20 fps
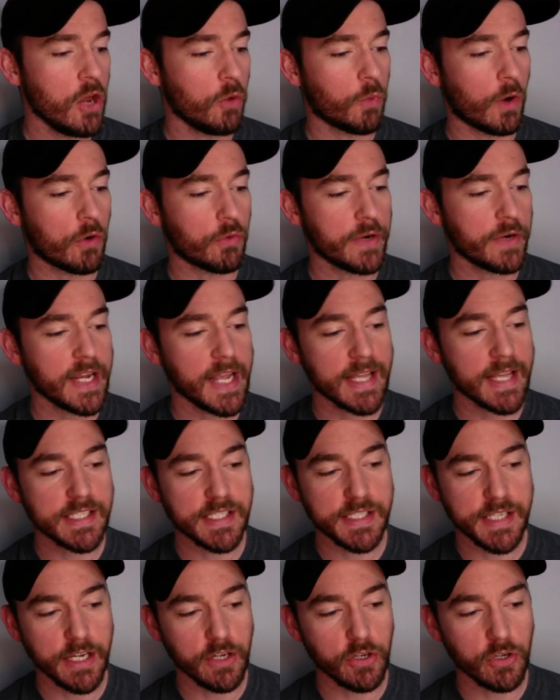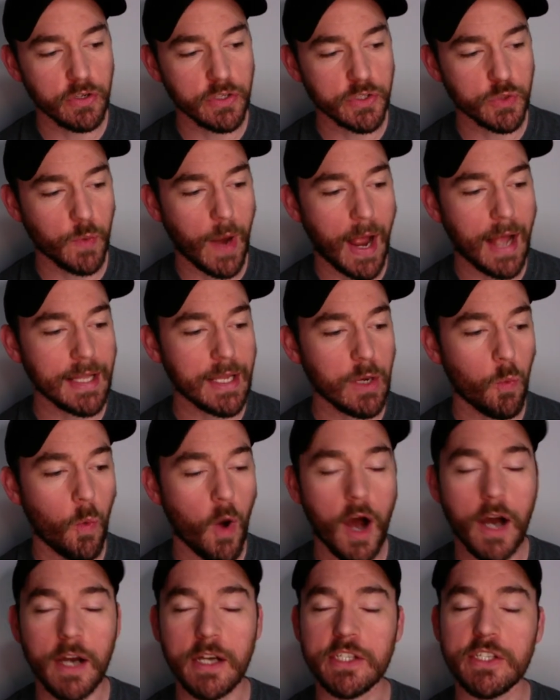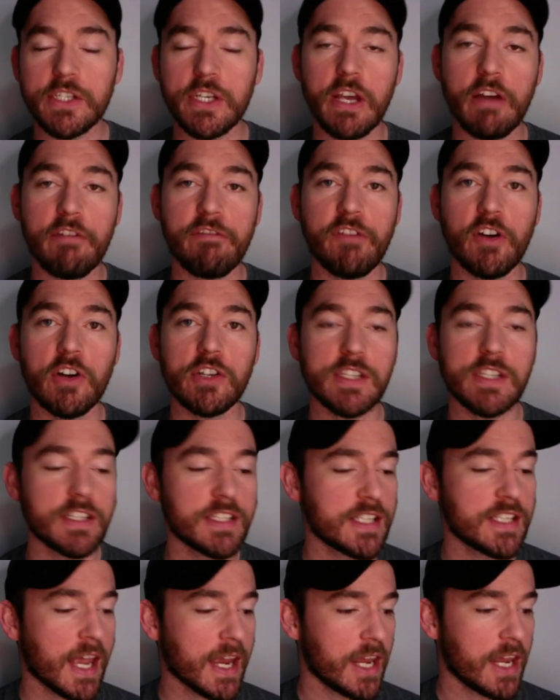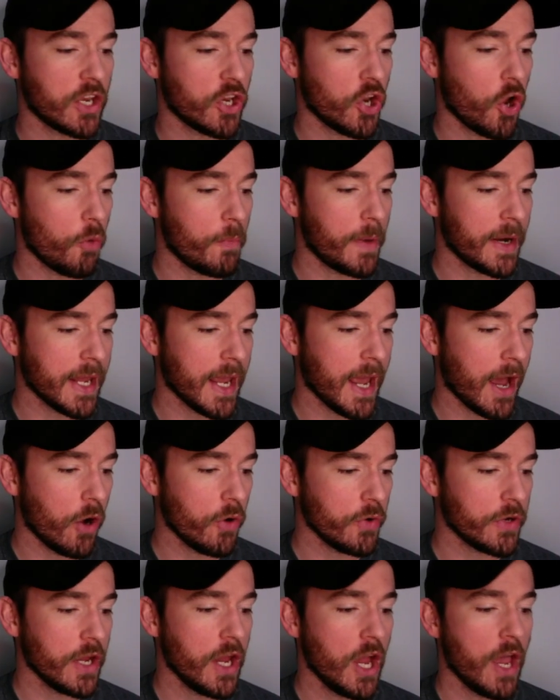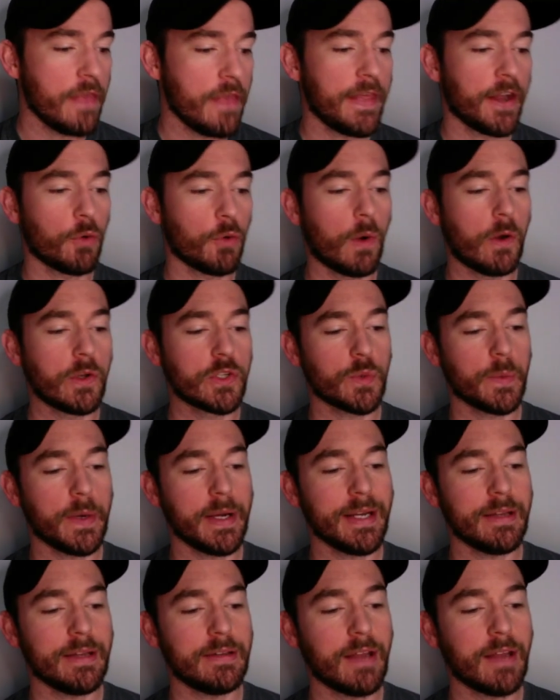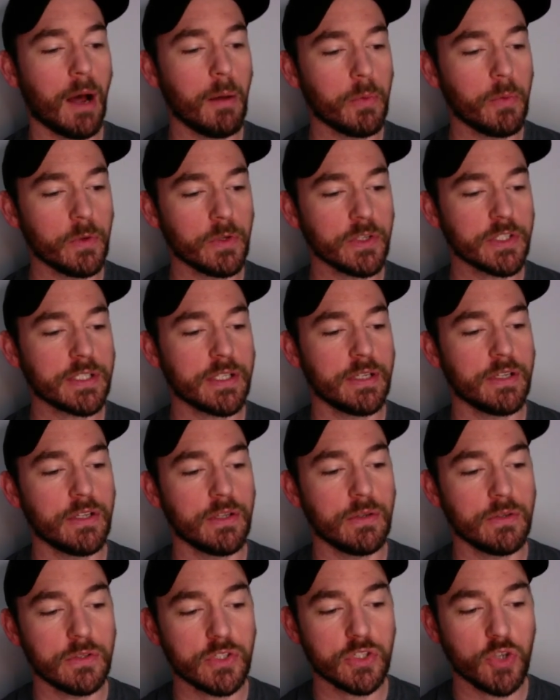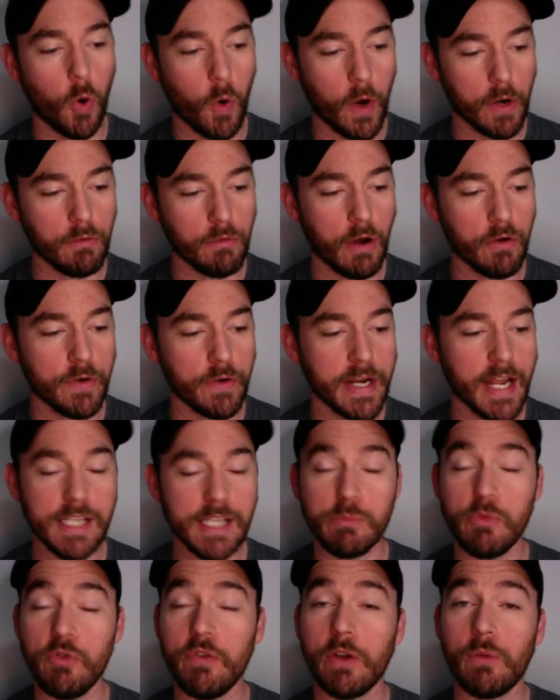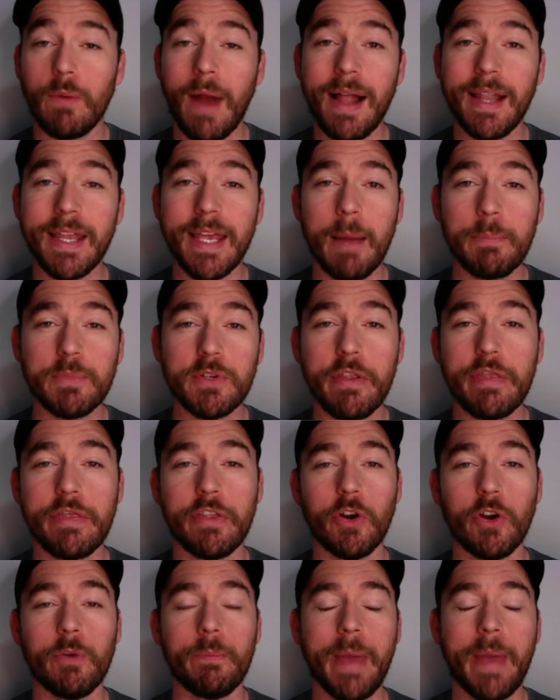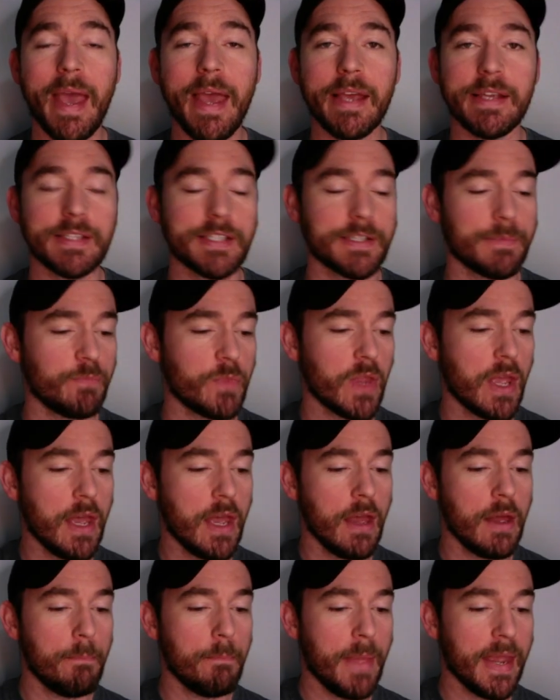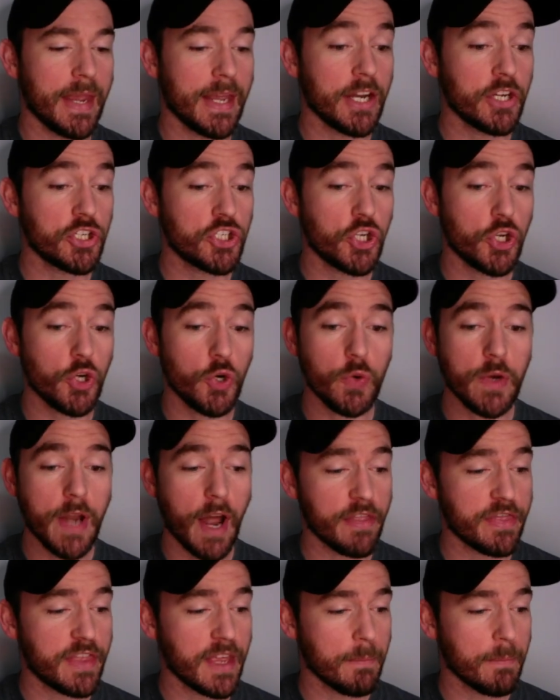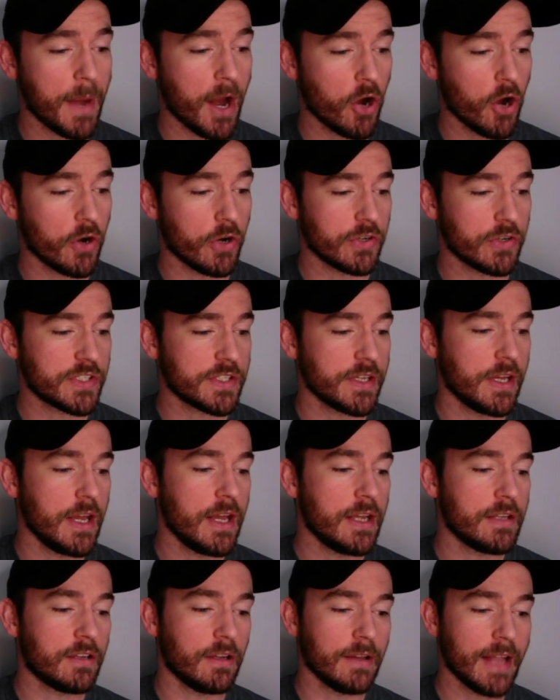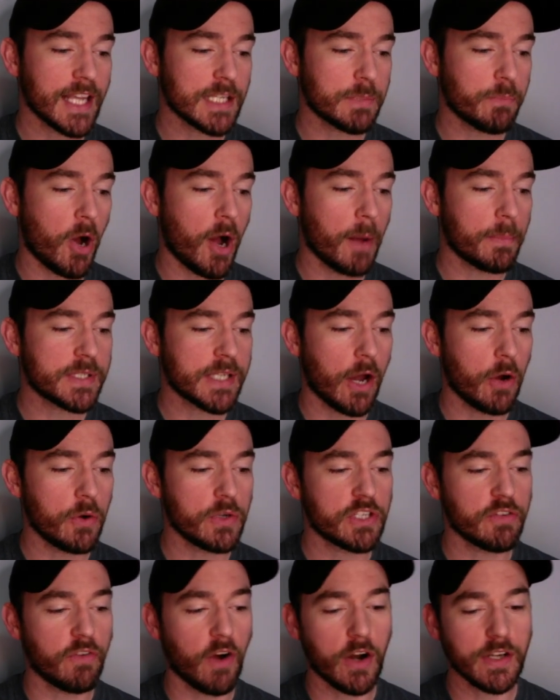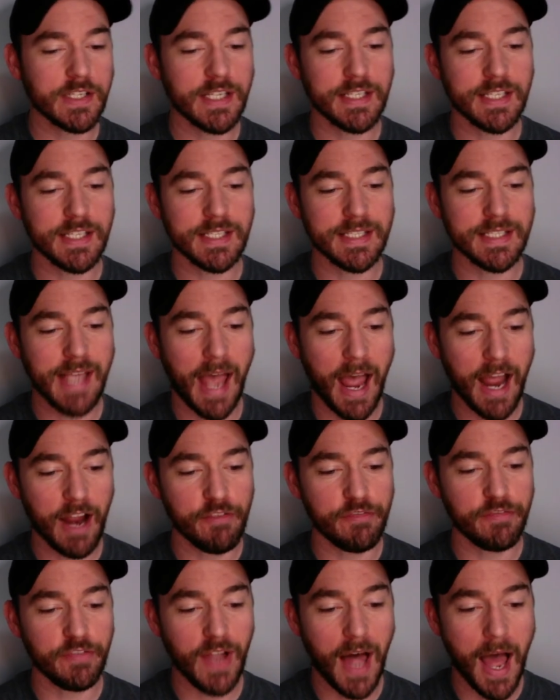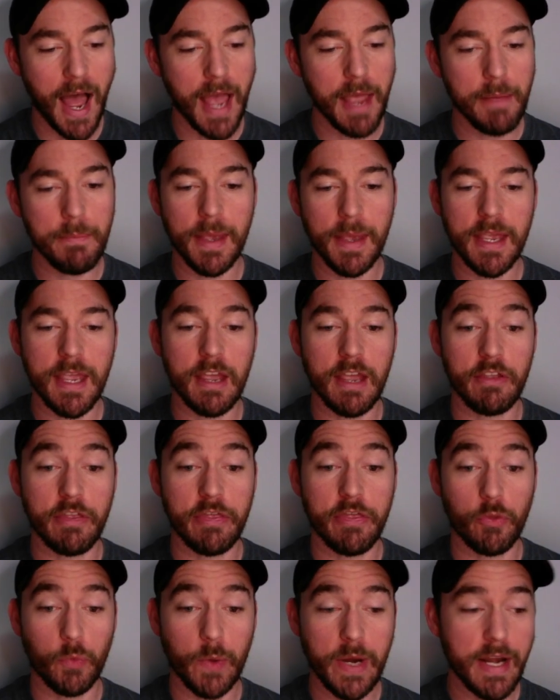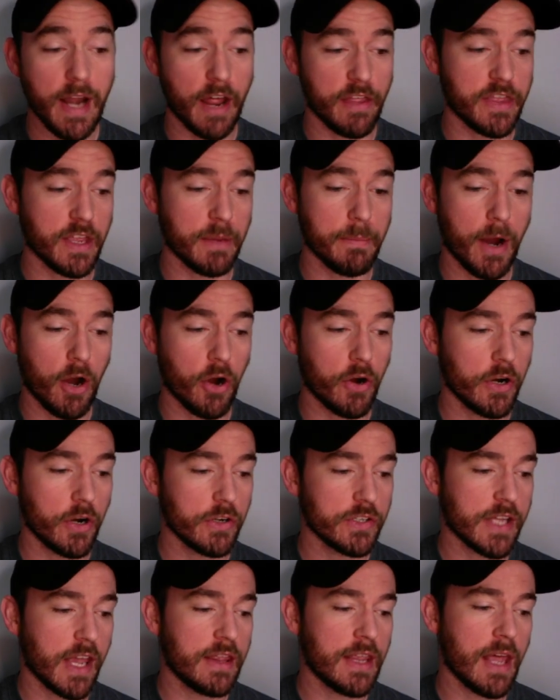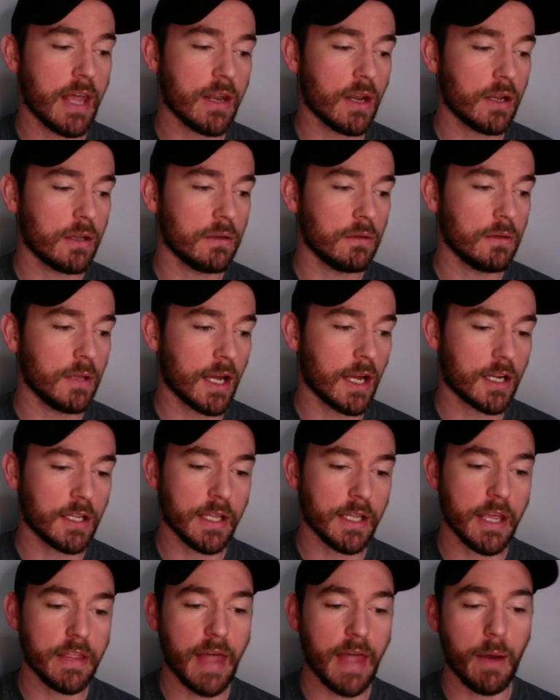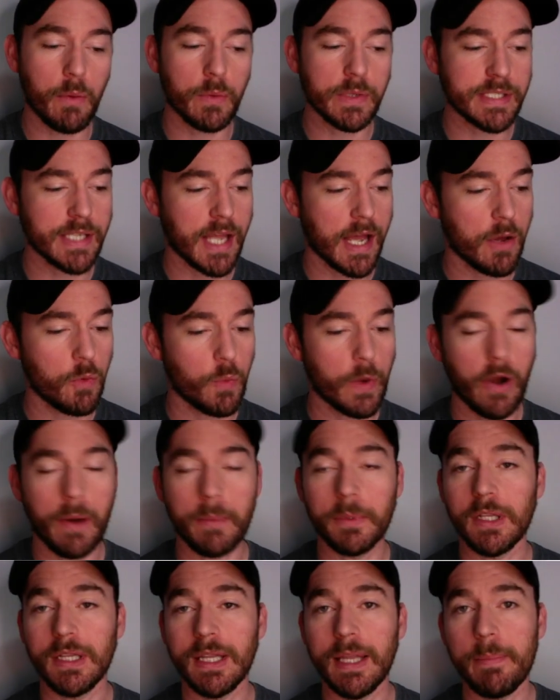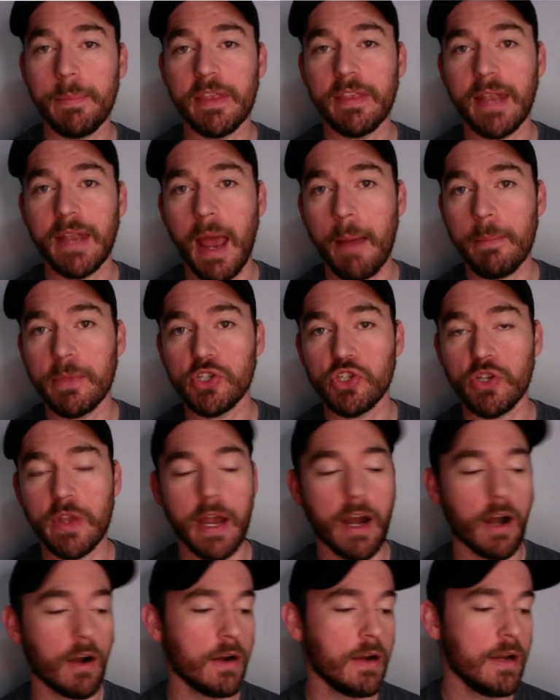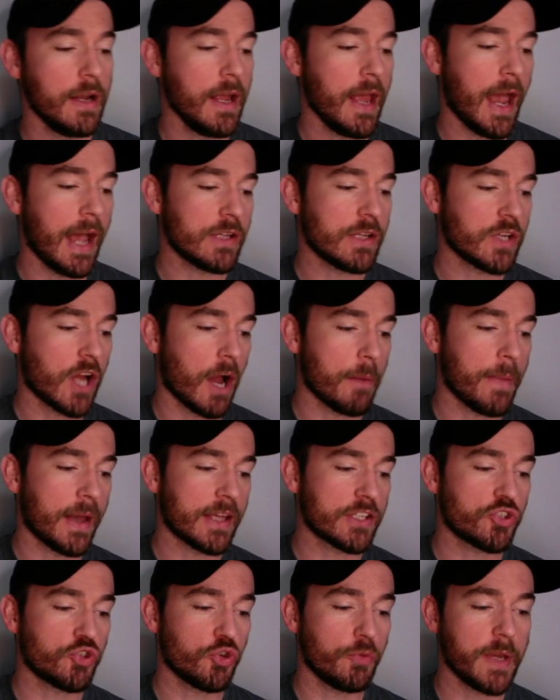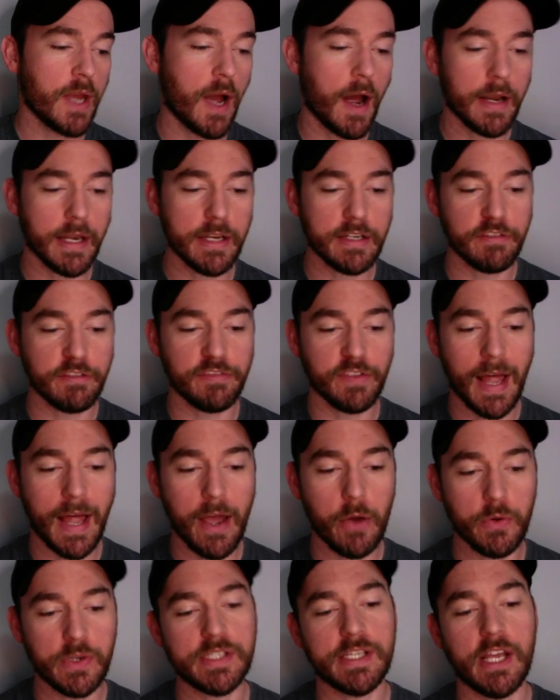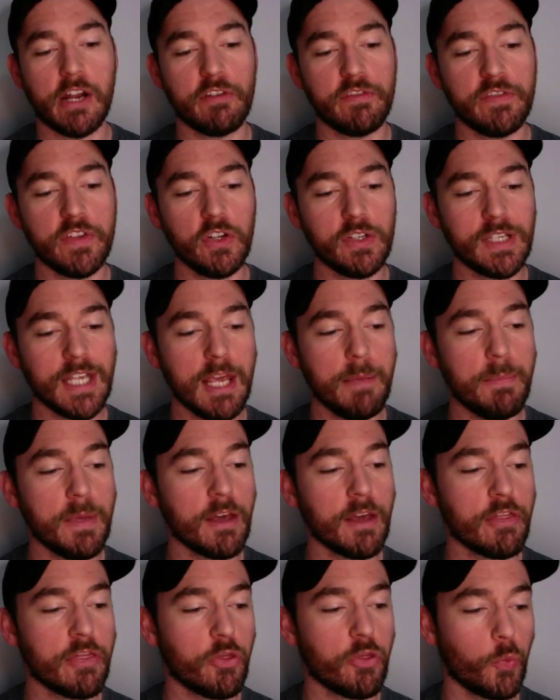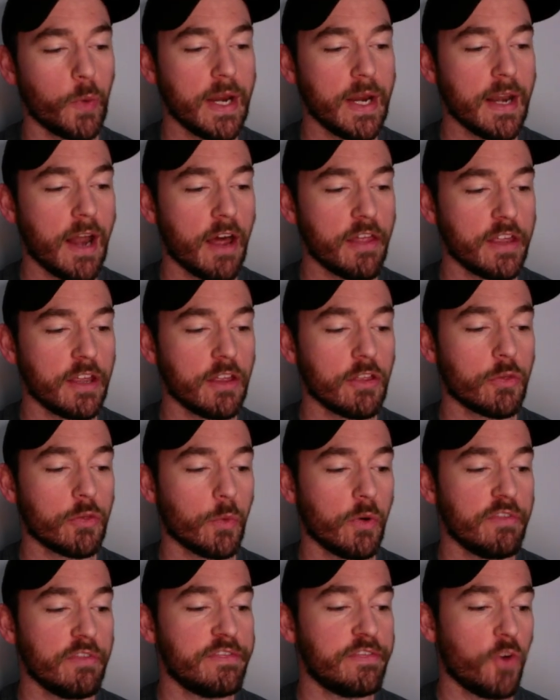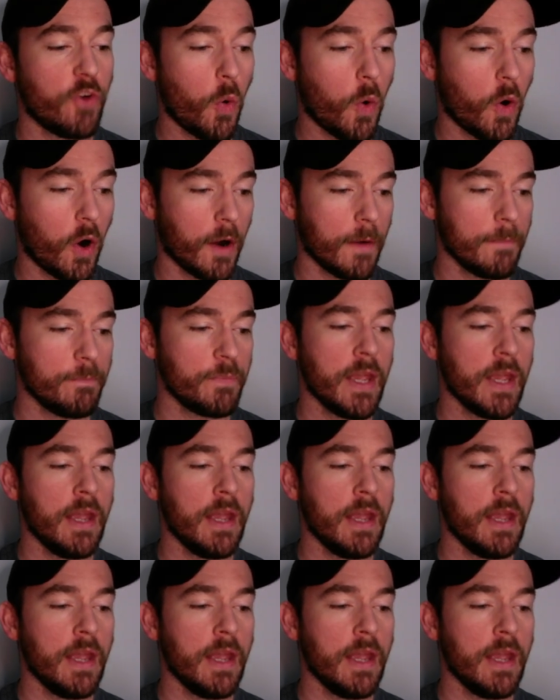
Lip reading: Rodriguez singles, Raleigh walks, so you get first and second, nobody out. And then a Rosarena doubles, scoring Rodriguez, moving Raleigh up to third base, making it 2-0 Mariners. Tellez pops out, Tavares hits a sac fly, making it 3-0 Mariners, and then luckily that was we were able to limit the damage there, as you got Mastrobuoni to fly out to center field, keeping it 3-0 through 4.